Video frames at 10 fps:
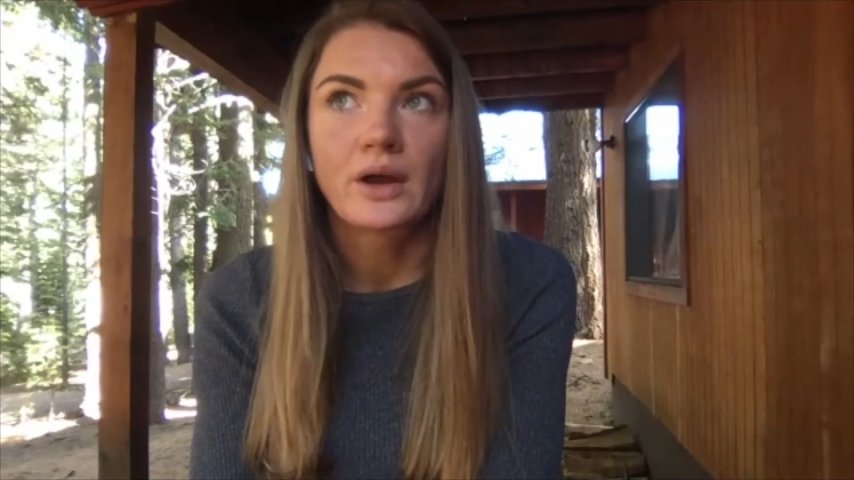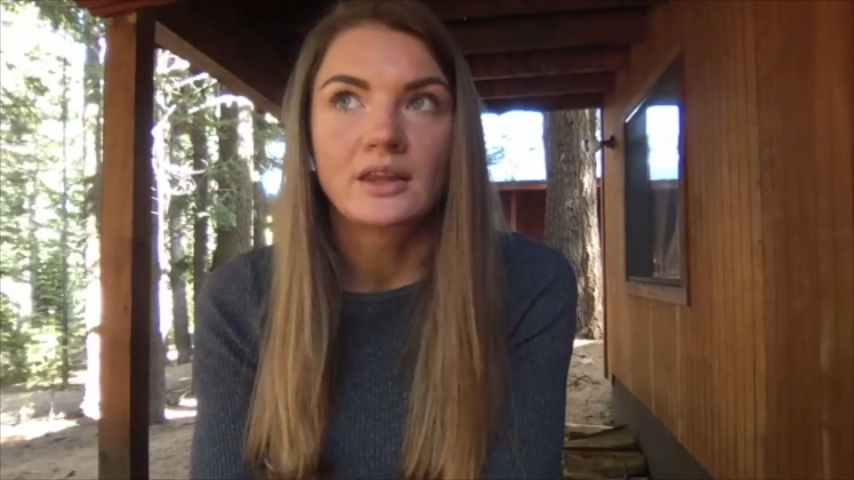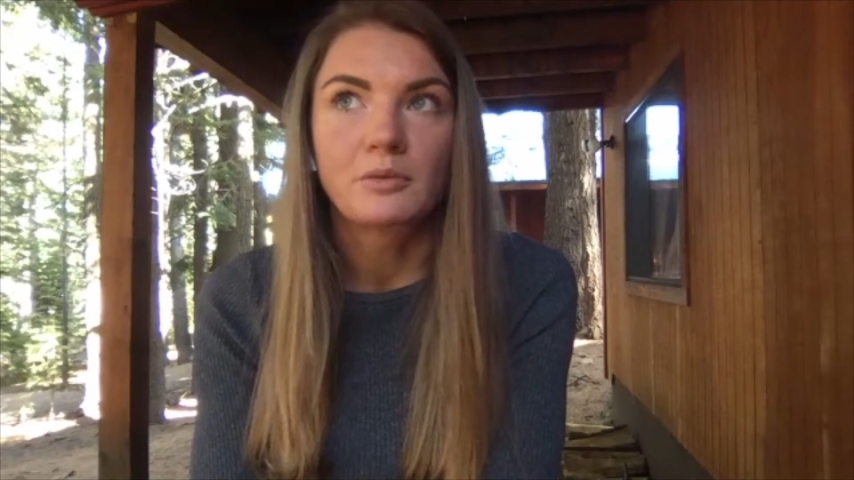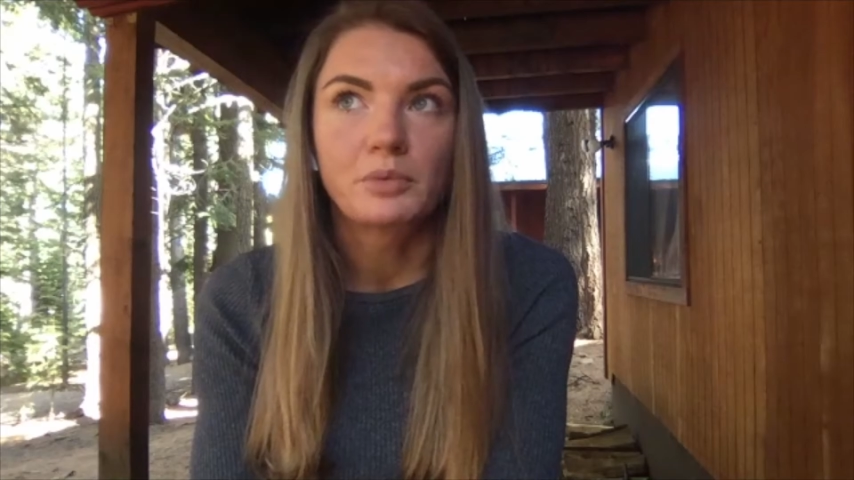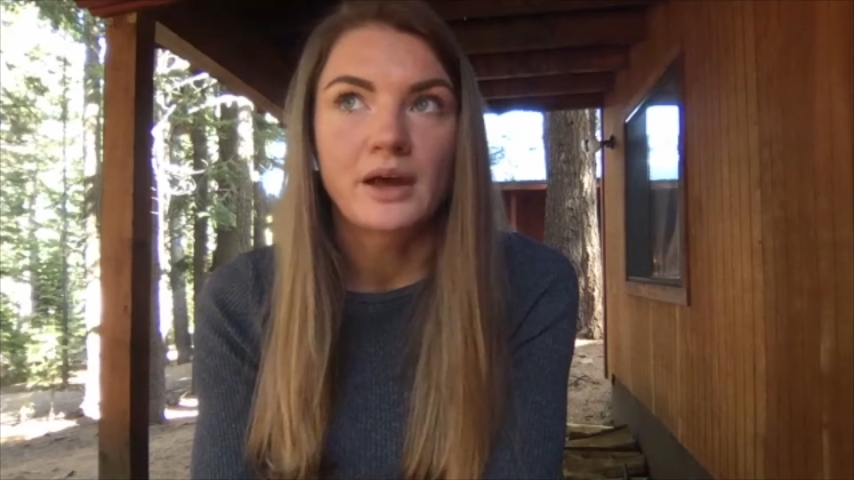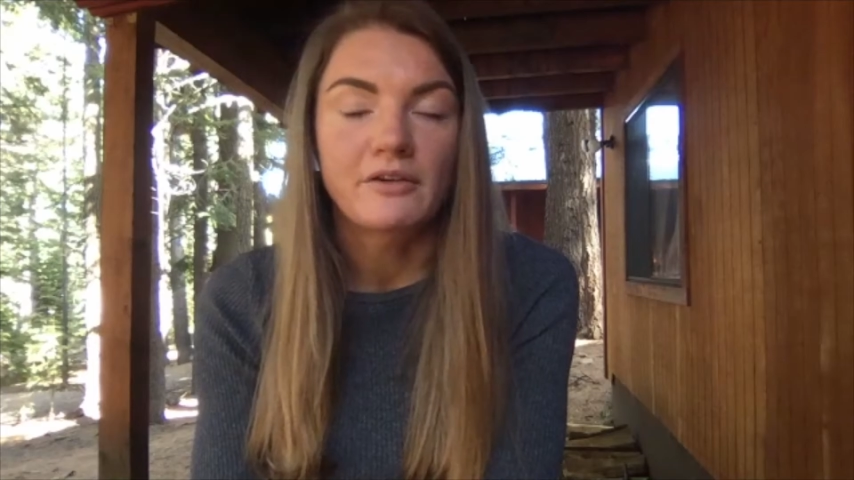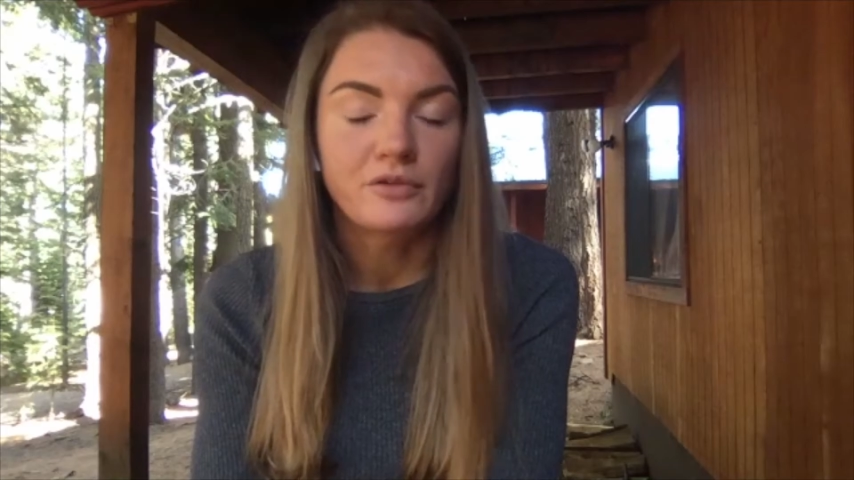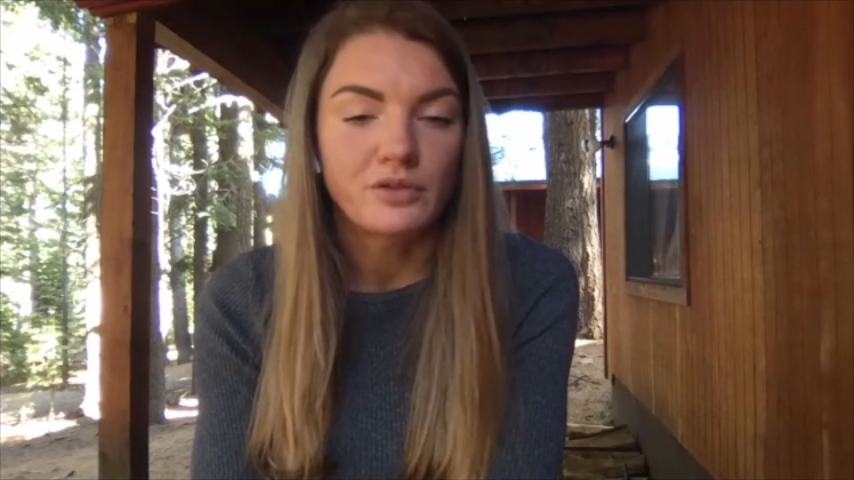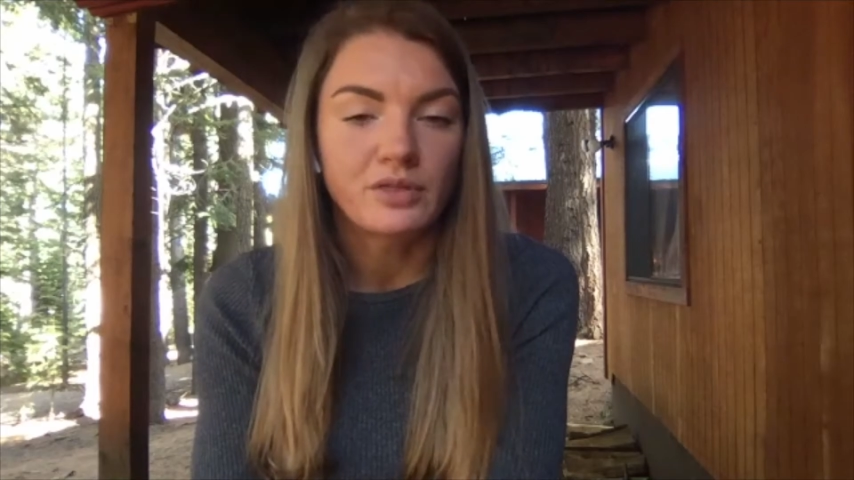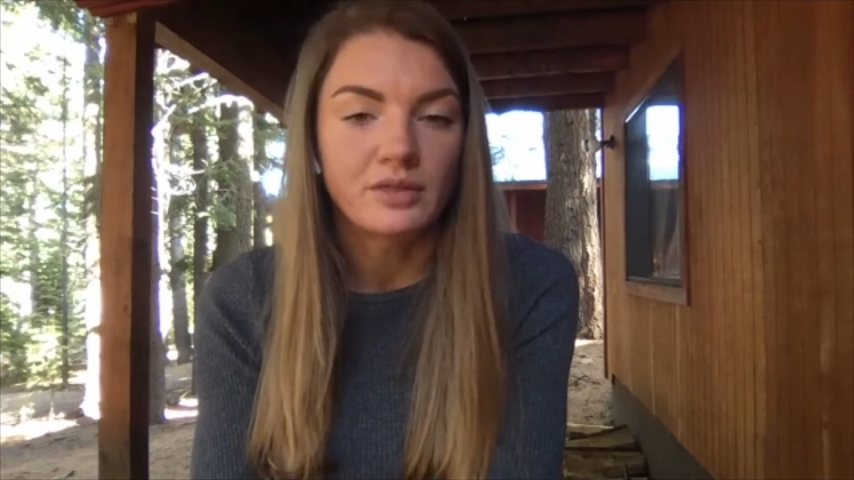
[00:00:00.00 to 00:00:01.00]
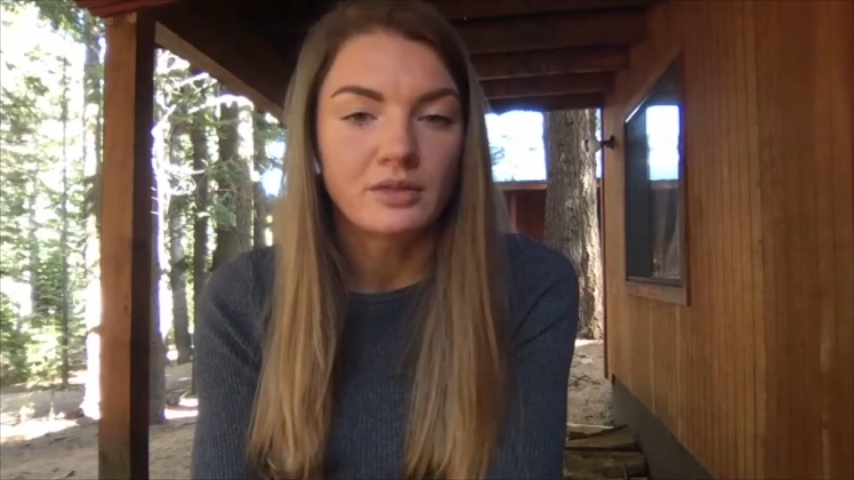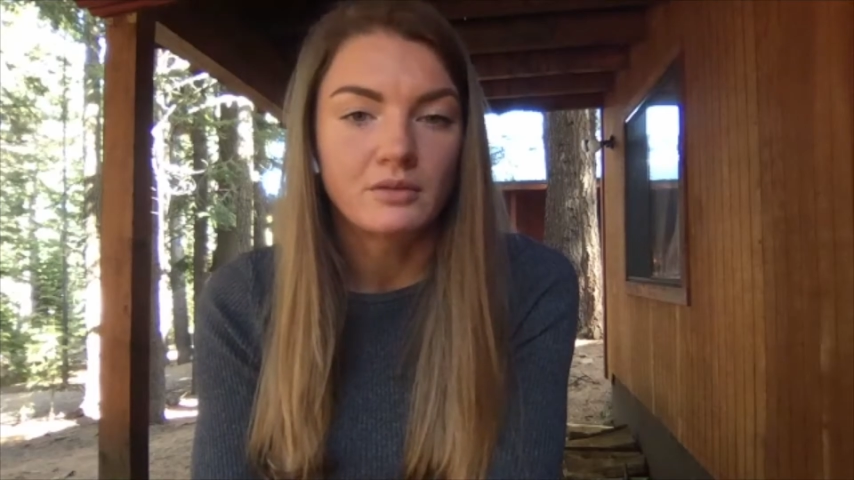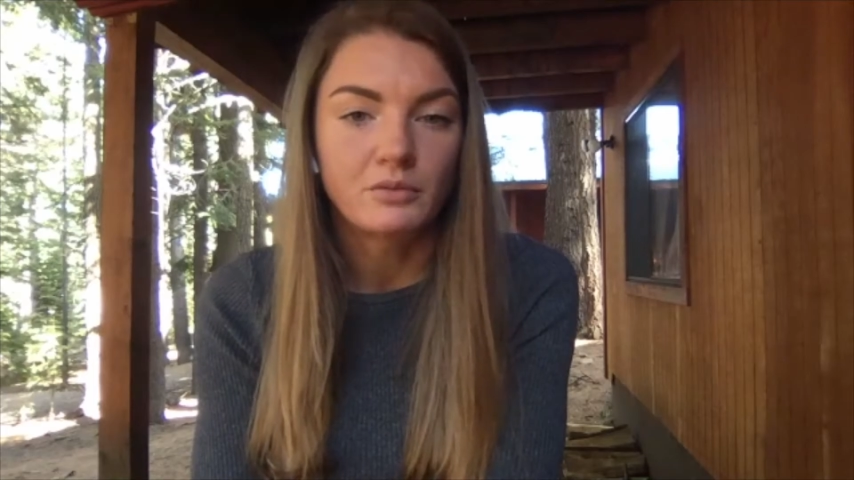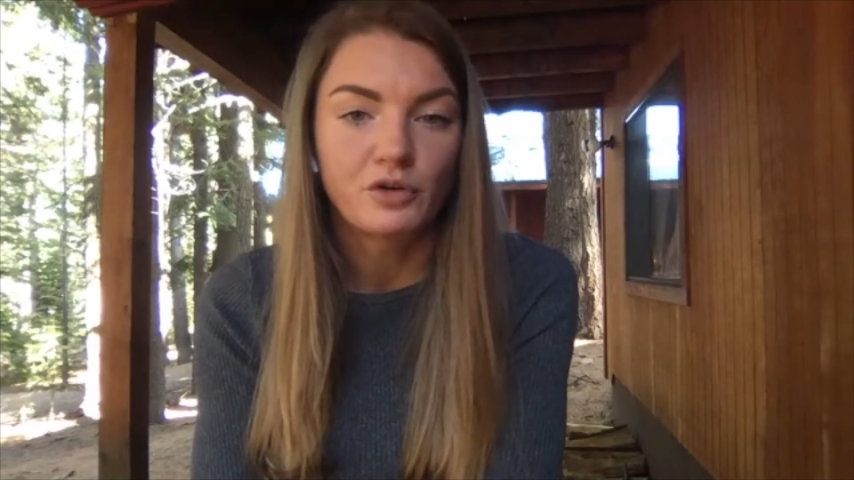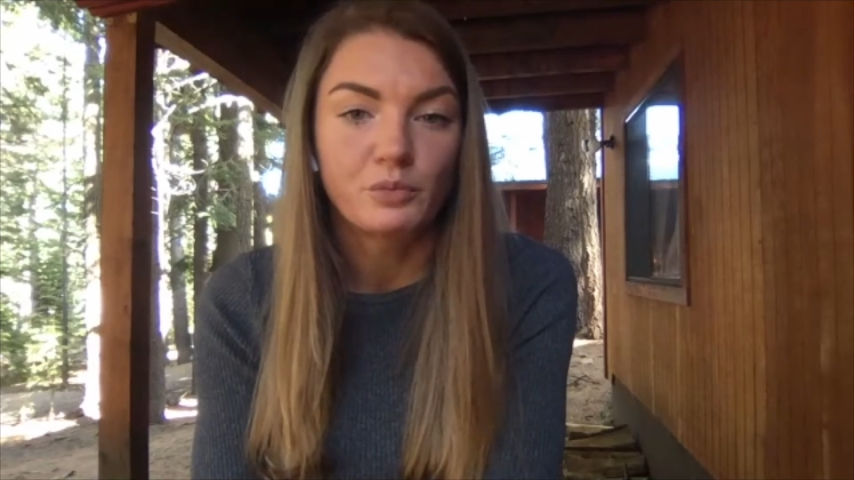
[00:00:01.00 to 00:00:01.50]
and apply
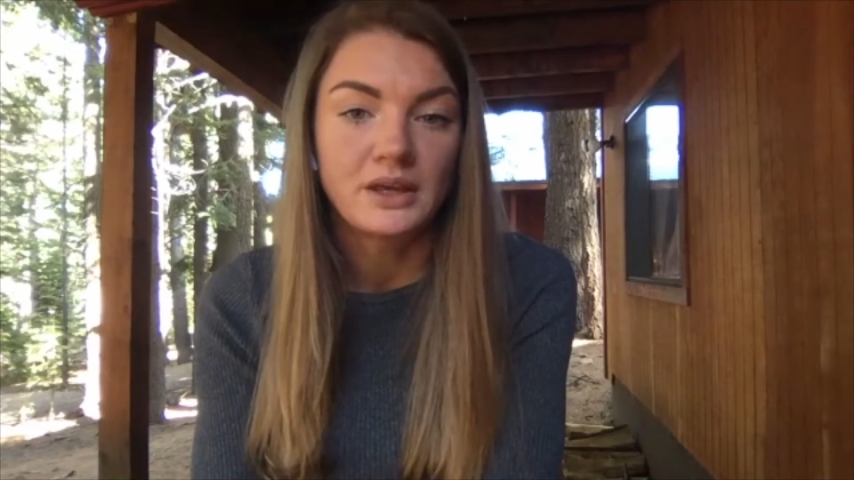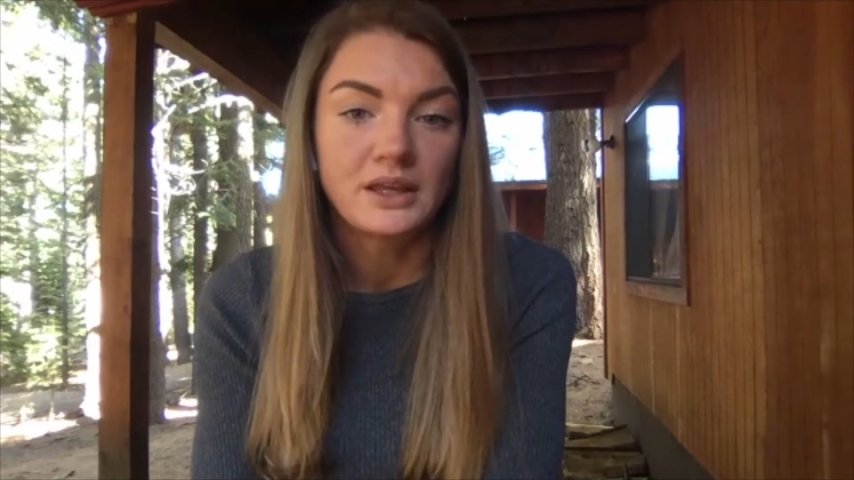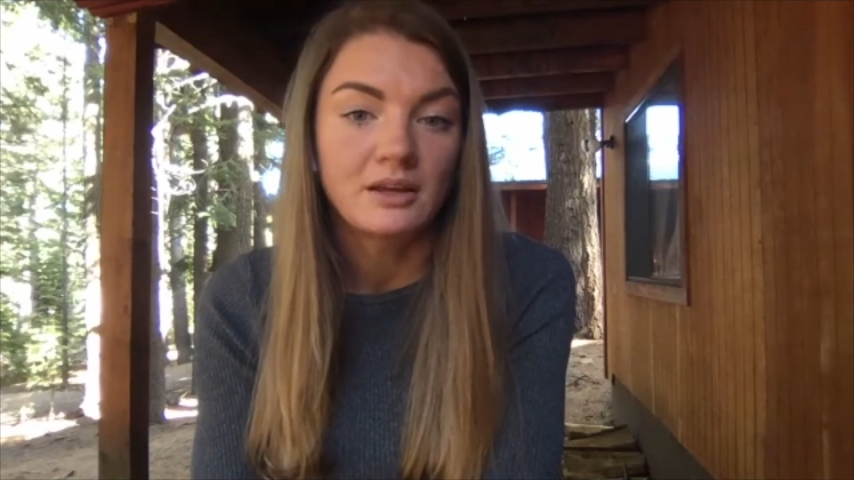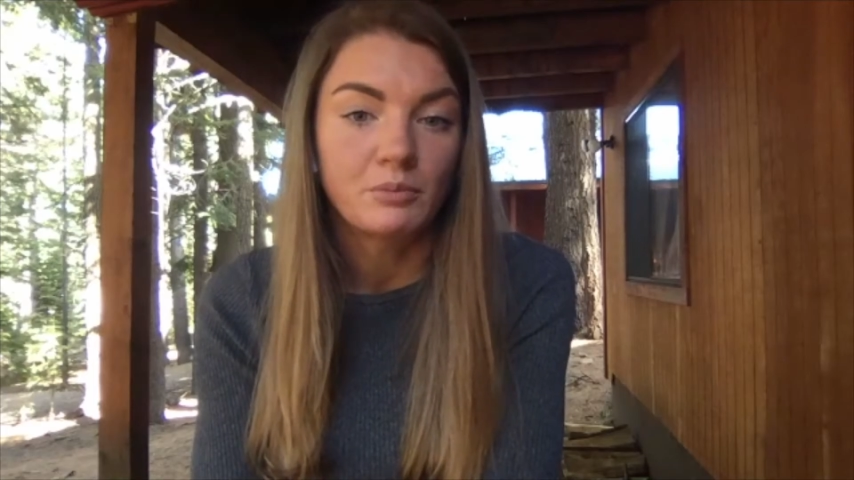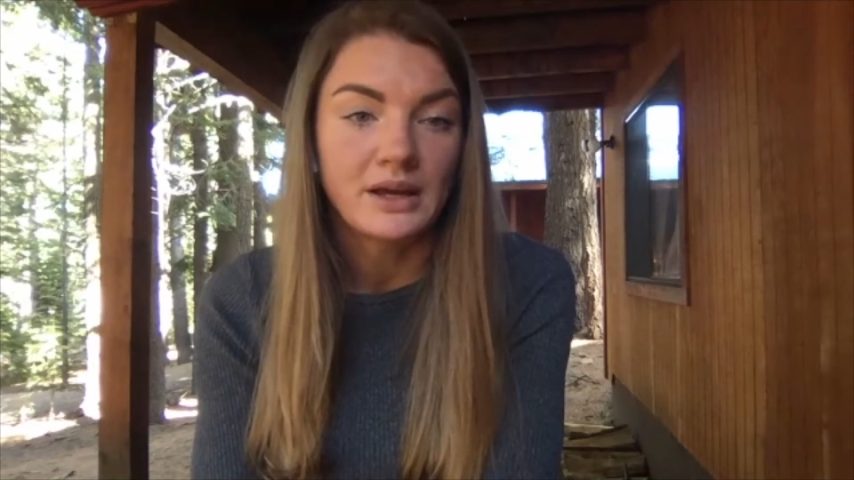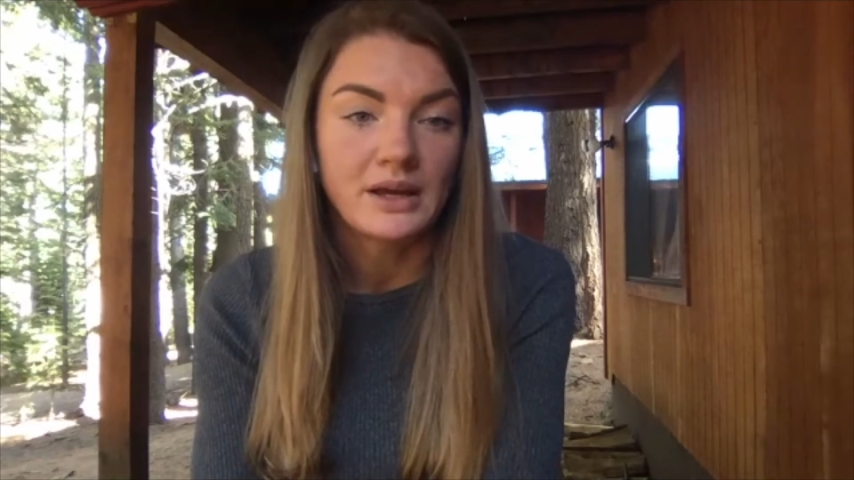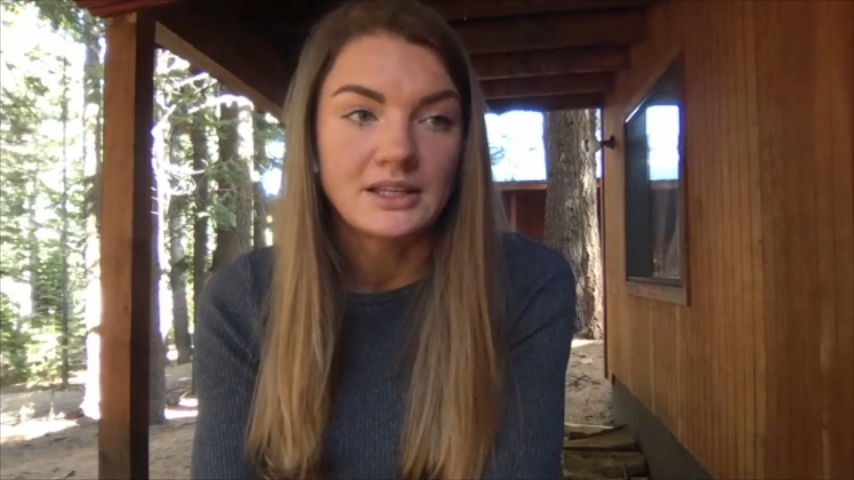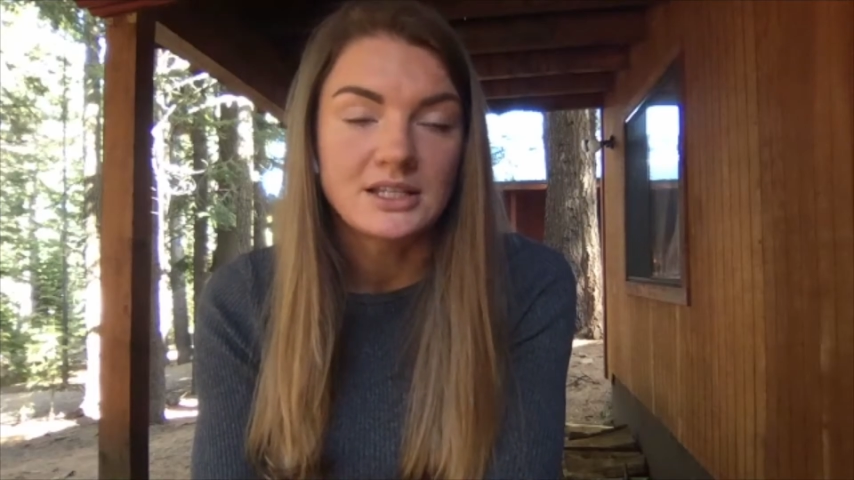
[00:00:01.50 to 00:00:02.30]
for being a mentee.